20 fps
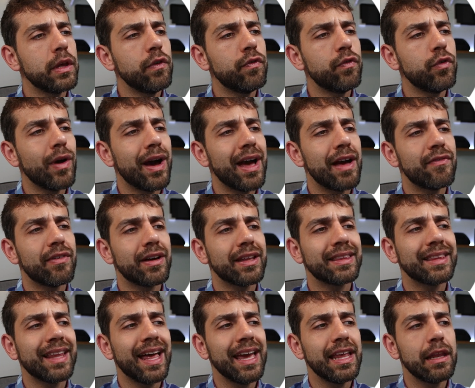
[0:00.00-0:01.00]
if you have
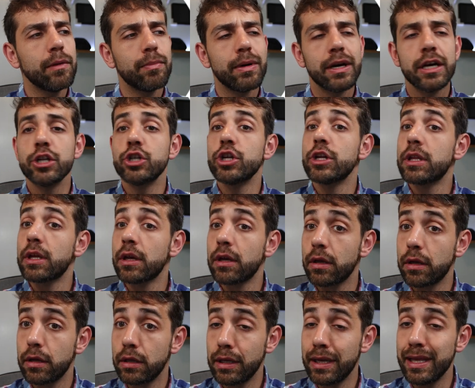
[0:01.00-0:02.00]
a tiny budget,
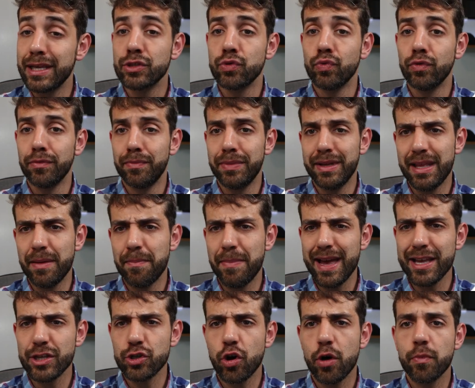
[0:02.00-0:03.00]
this will be the
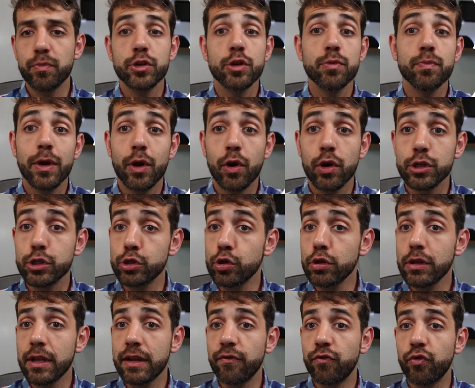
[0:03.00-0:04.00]
best option because
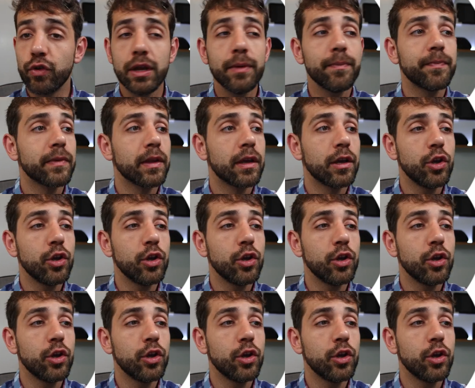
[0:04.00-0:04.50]
totally free,